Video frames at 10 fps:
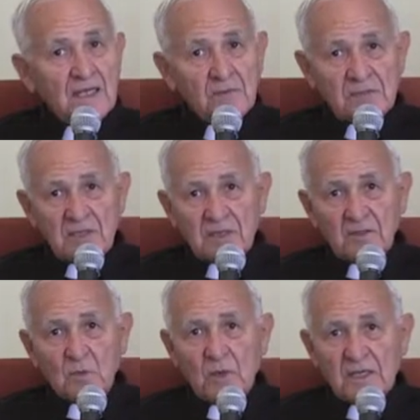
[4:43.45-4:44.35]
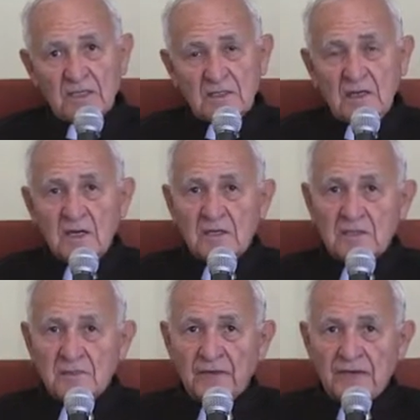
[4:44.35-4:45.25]
It was not quite as long
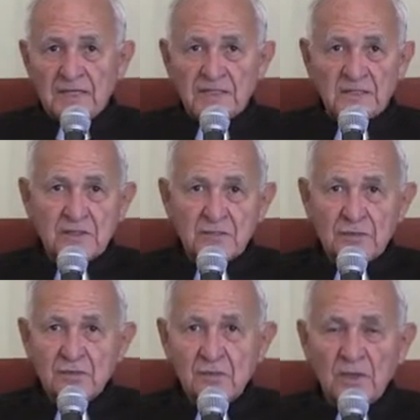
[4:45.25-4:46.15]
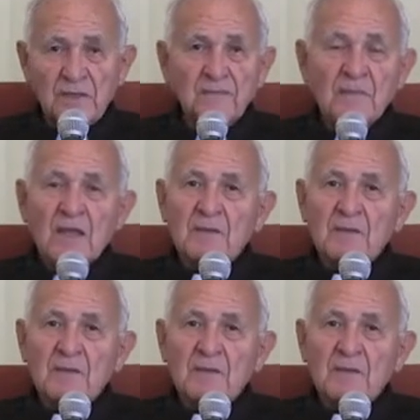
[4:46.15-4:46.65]
as the fast as his first one.